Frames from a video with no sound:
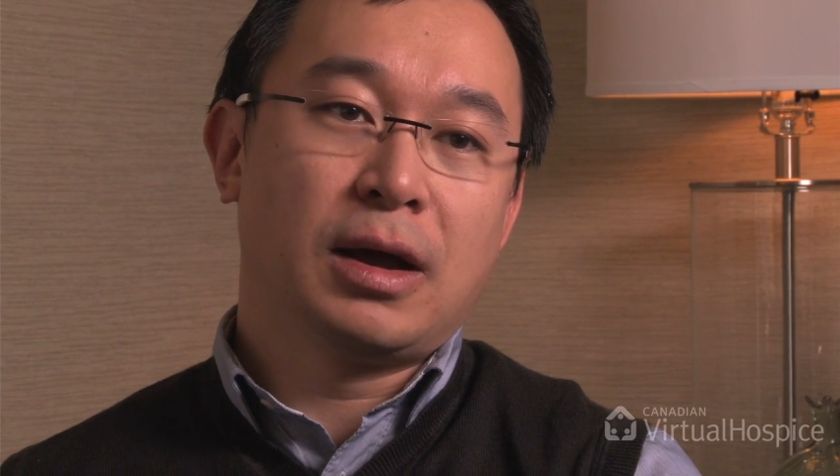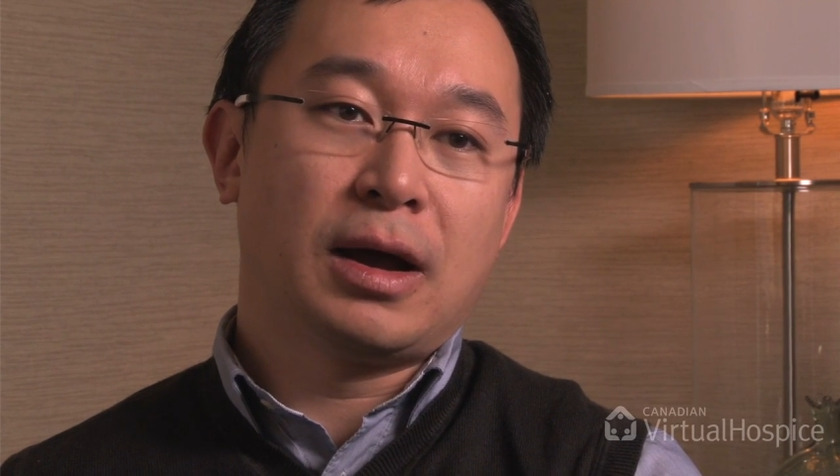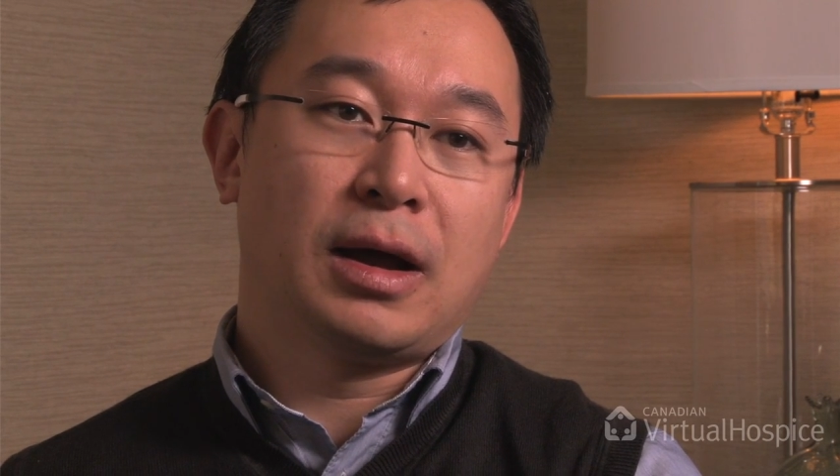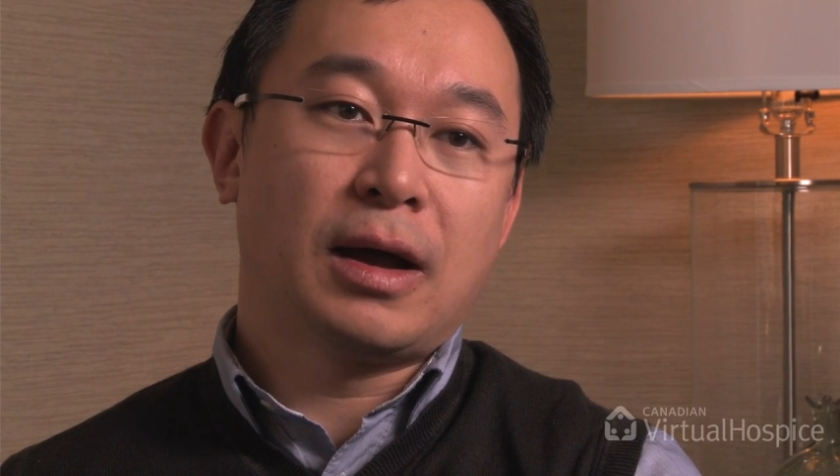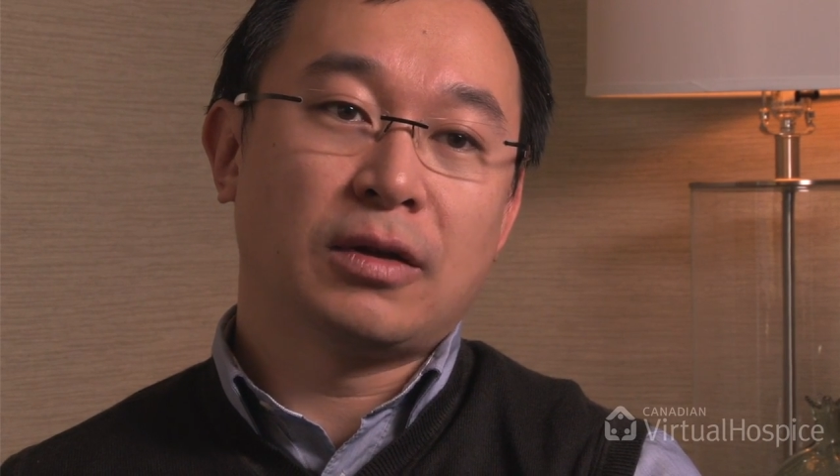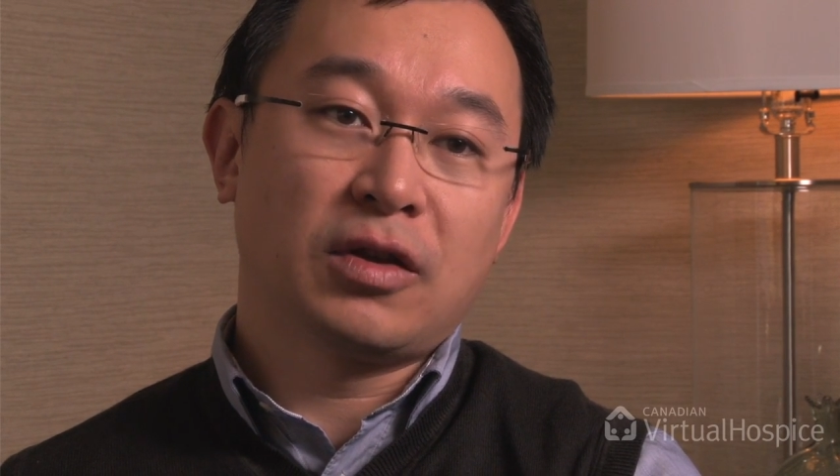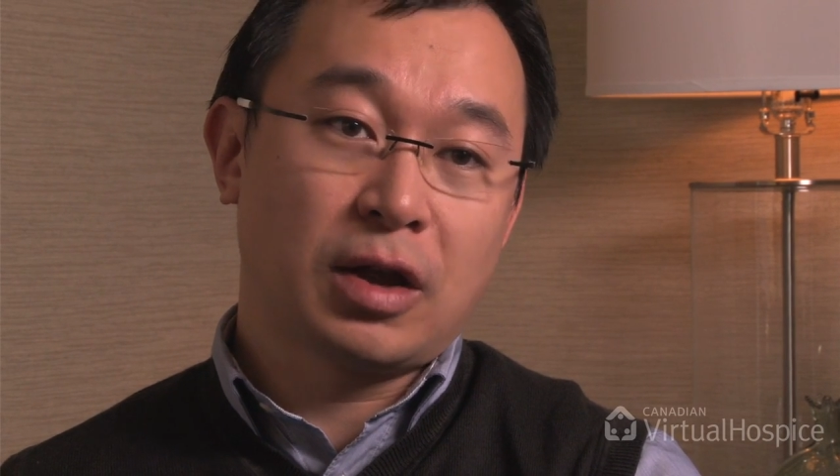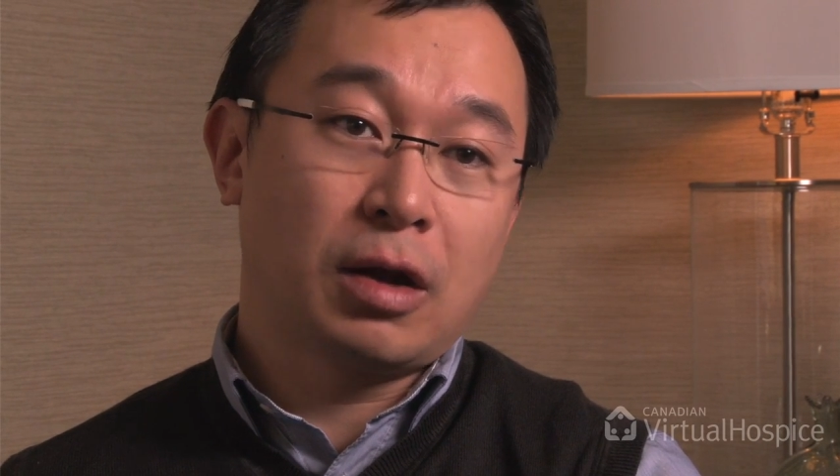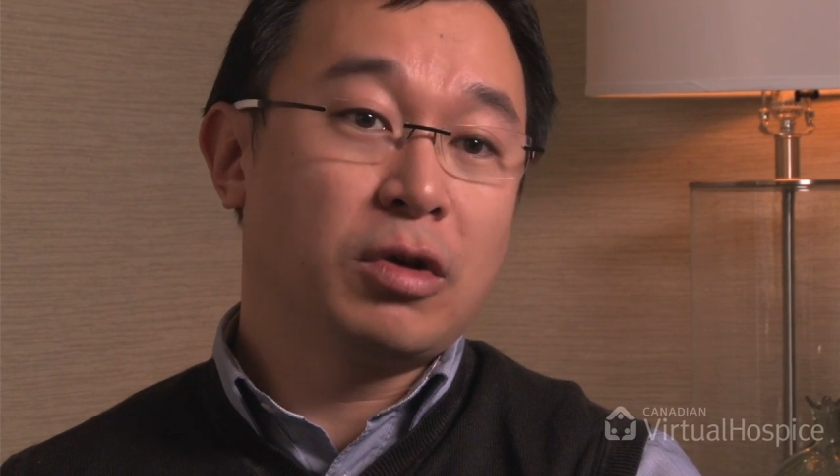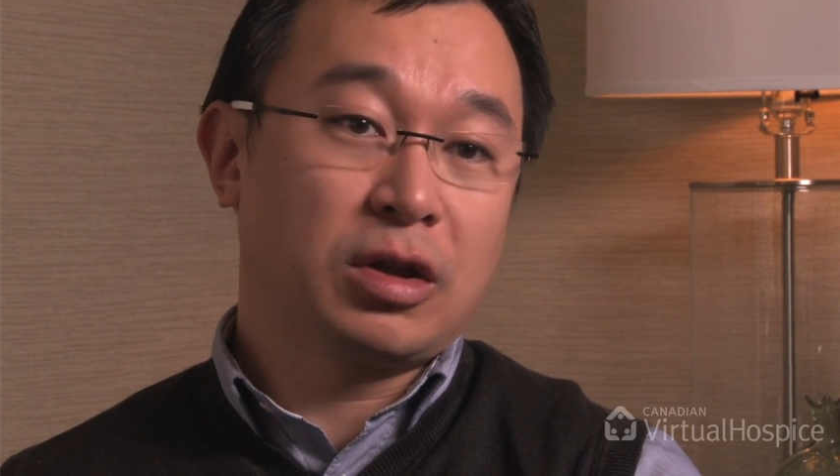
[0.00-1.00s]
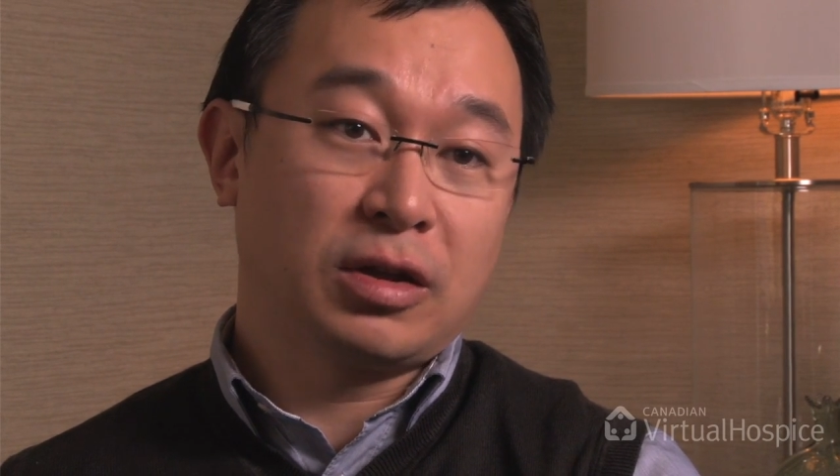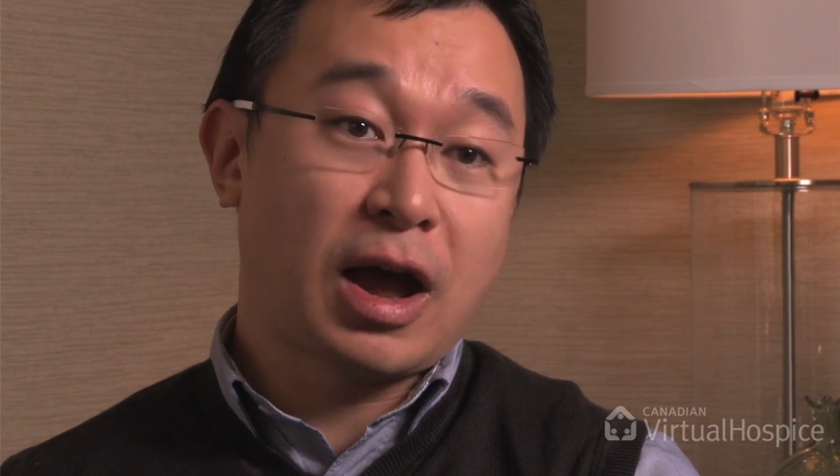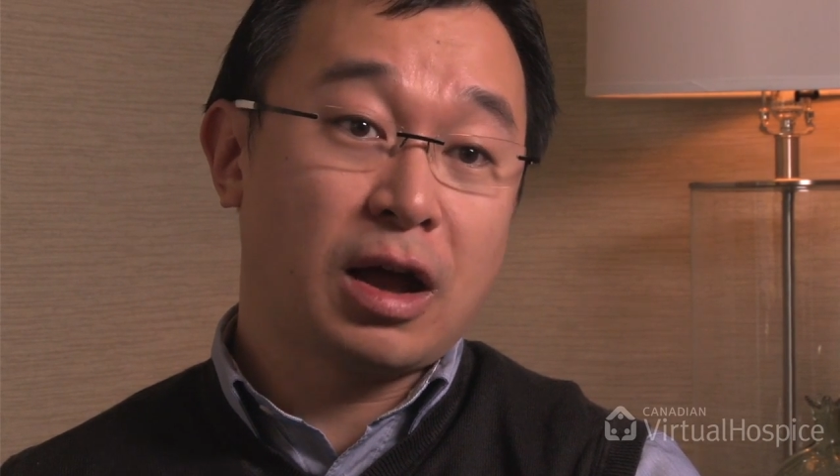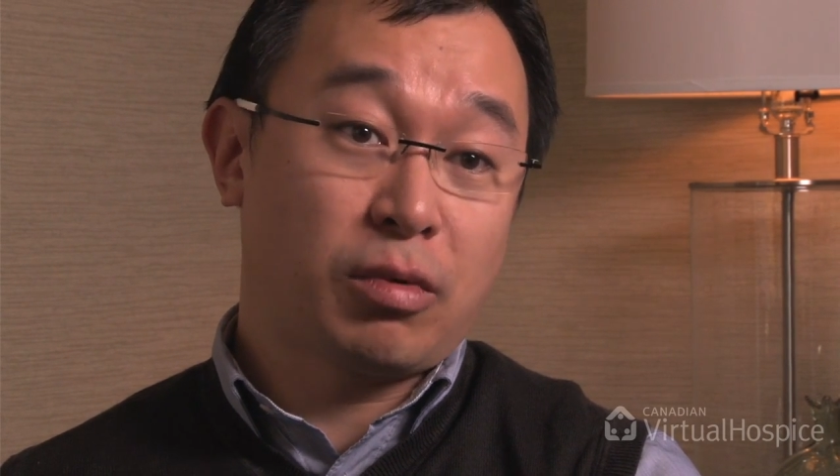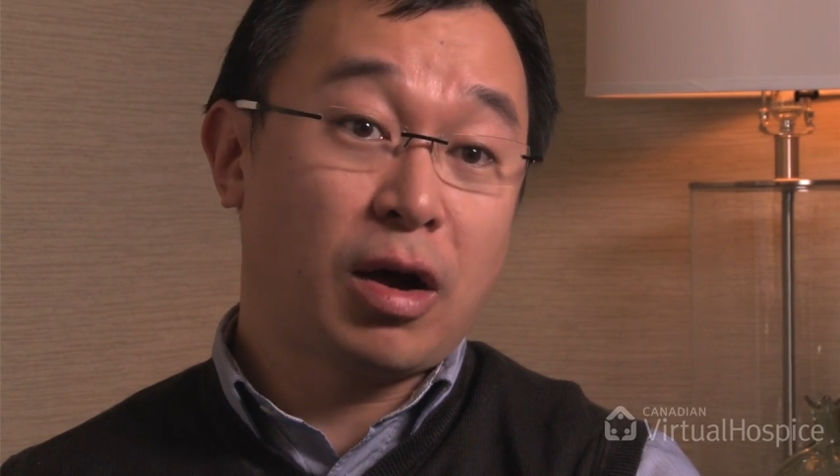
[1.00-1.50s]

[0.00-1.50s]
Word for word: uh, understanding what the dying